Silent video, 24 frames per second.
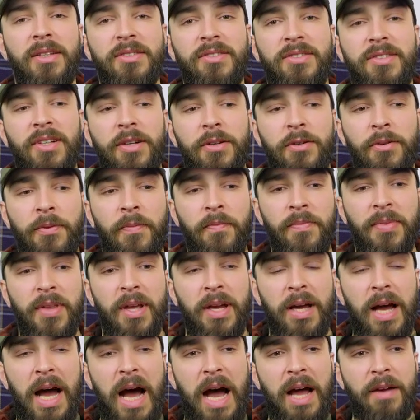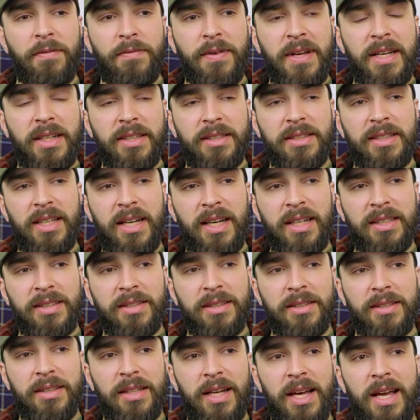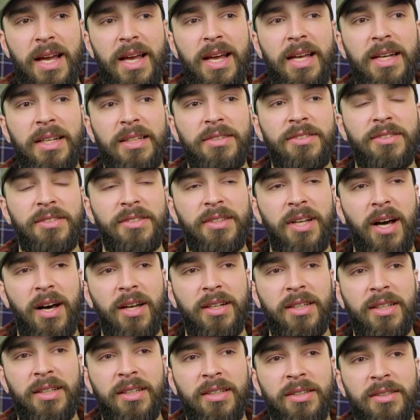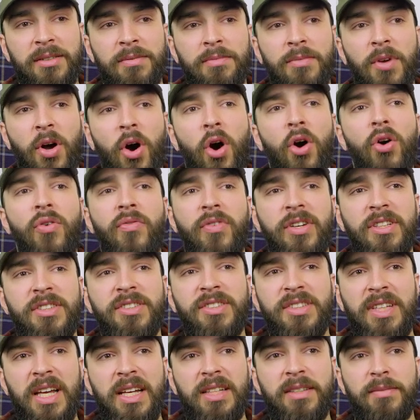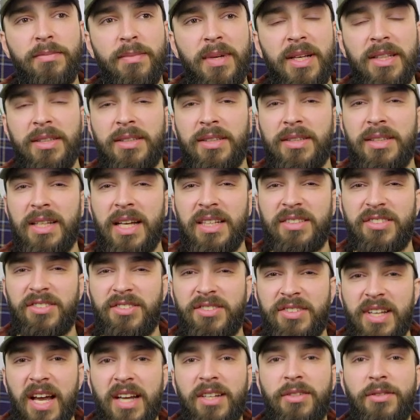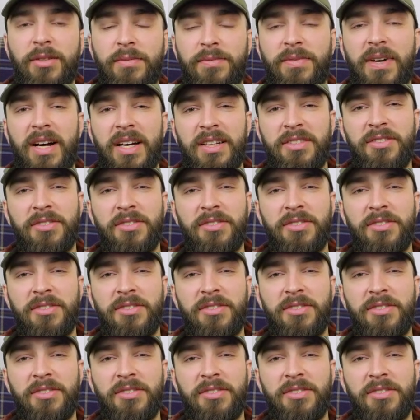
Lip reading: So I think that it is not an overstatement that sacrifice